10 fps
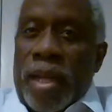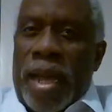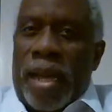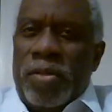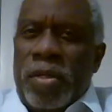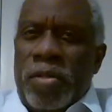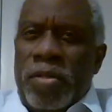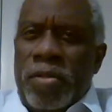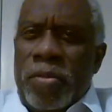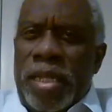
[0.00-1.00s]
How do
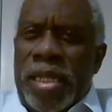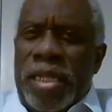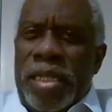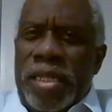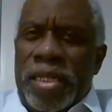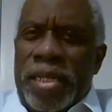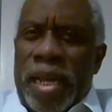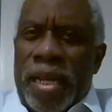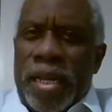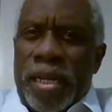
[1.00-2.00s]
you
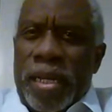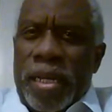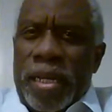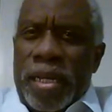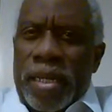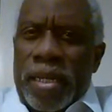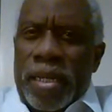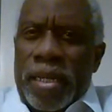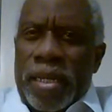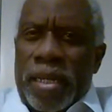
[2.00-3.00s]
lead
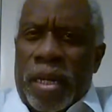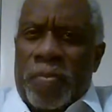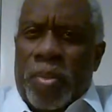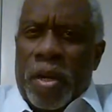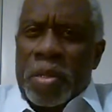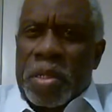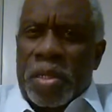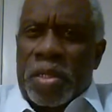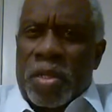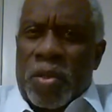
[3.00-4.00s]
a
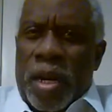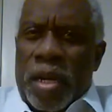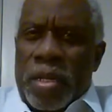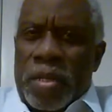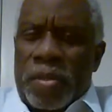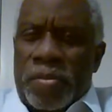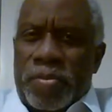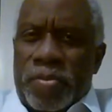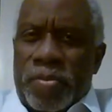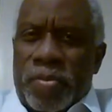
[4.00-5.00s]
person to Christ?
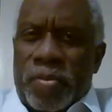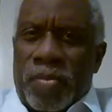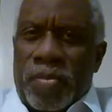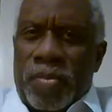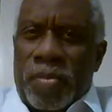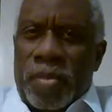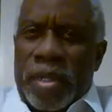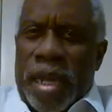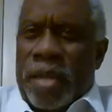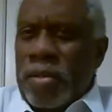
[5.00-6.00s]

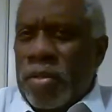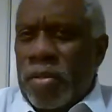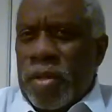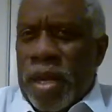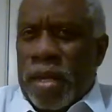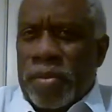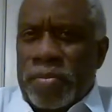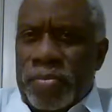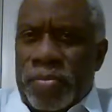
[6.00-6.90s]
How do you do that?